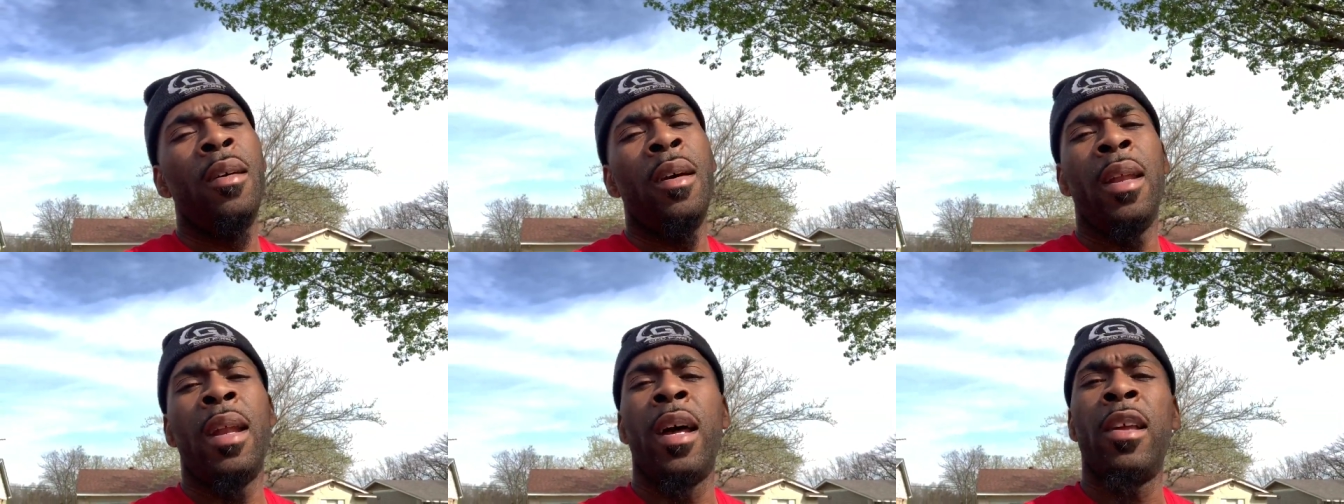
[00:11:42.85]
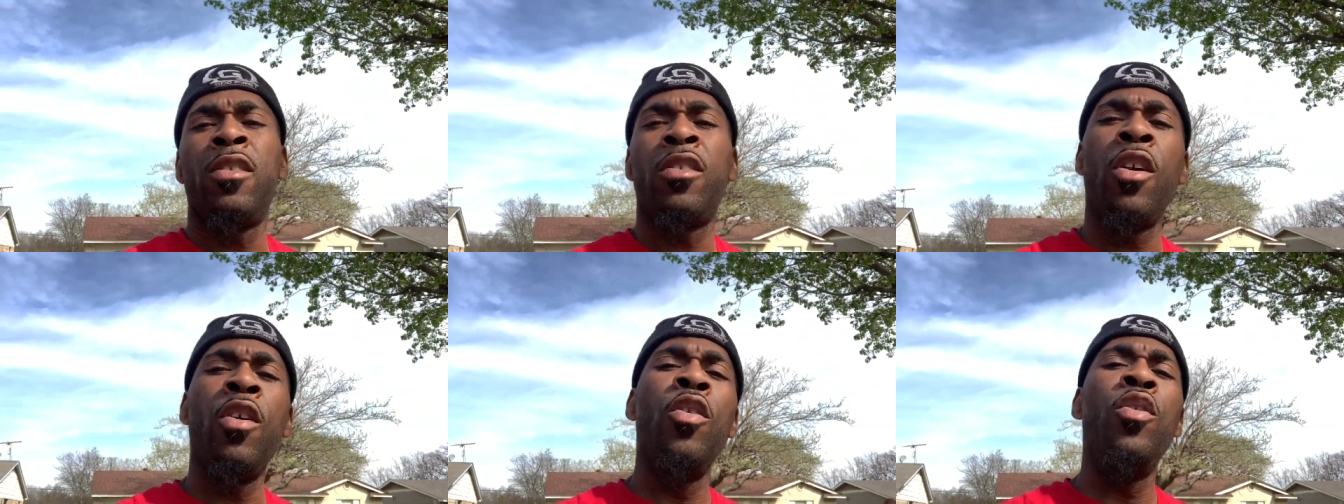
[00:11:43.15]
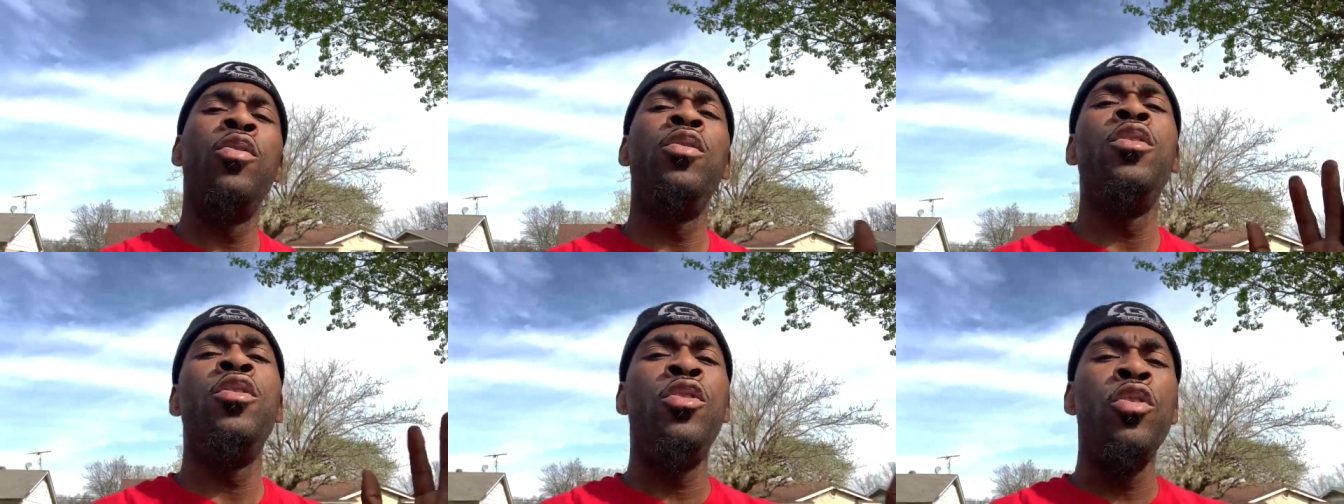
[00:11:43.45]
And I
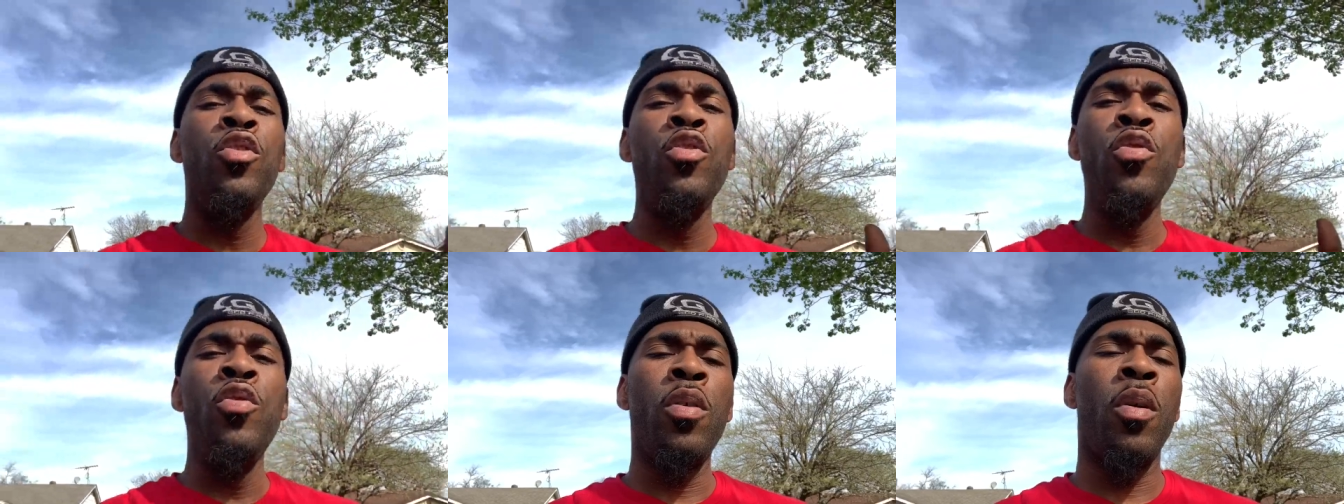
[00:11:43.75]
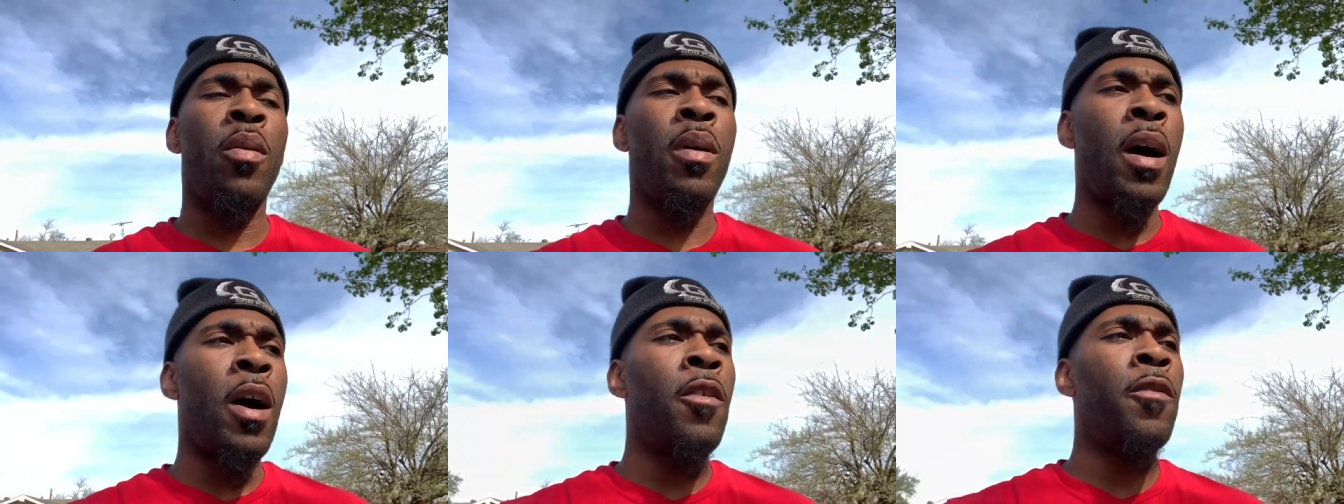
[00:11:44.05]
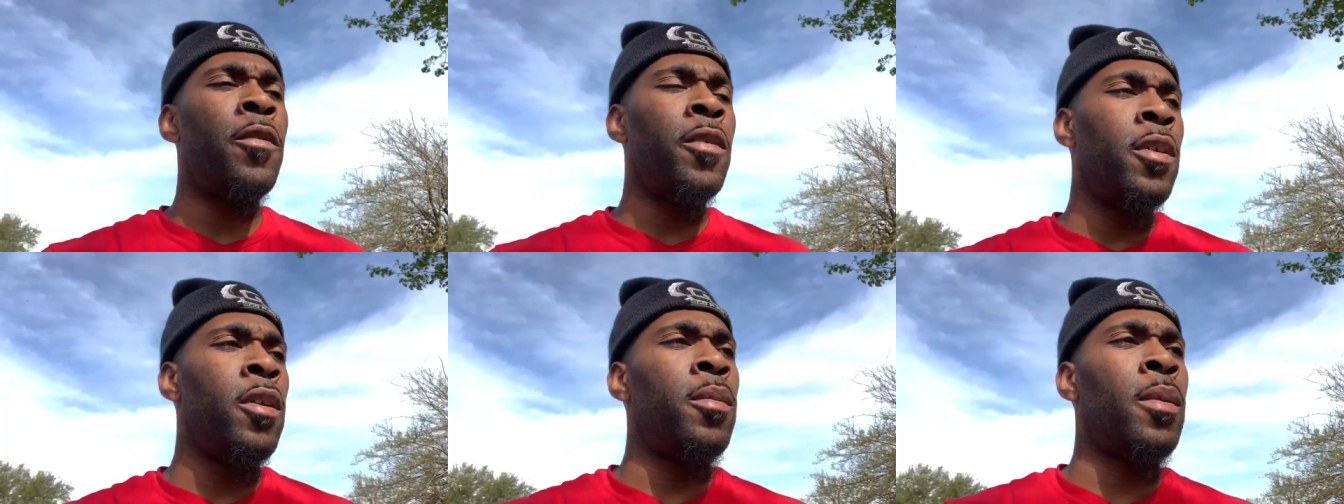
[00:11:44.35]
told the dude on
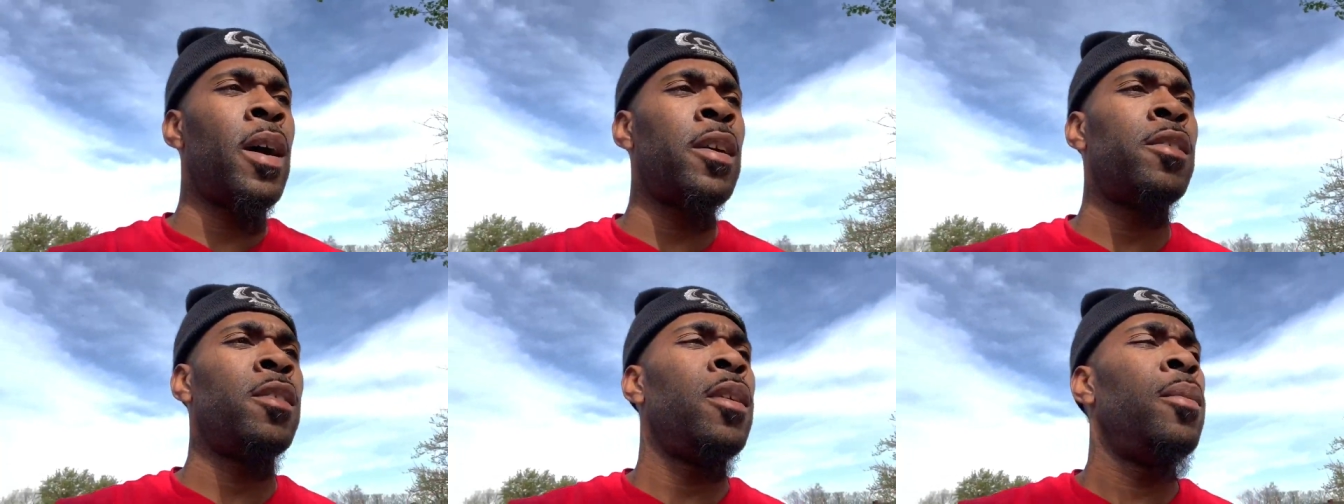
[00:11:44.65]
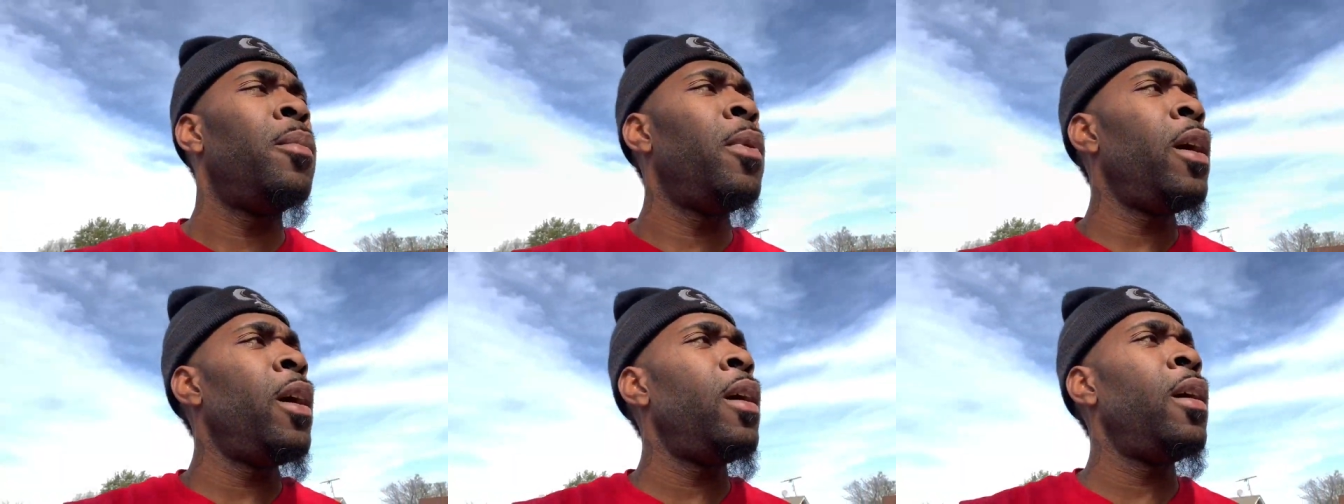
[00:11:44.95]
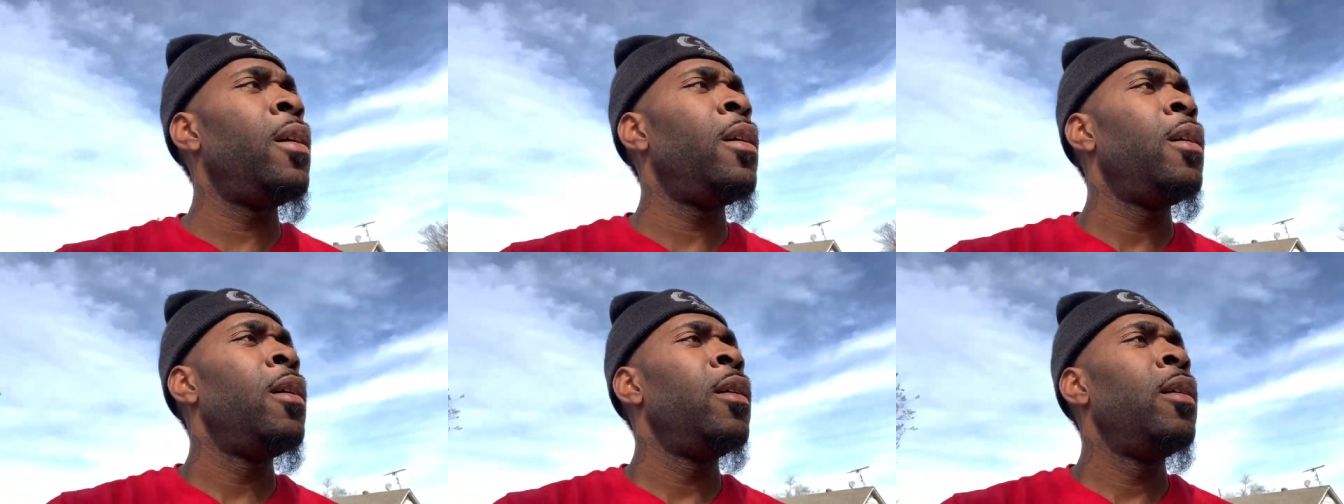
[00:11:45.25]
Offer Up, I said, man,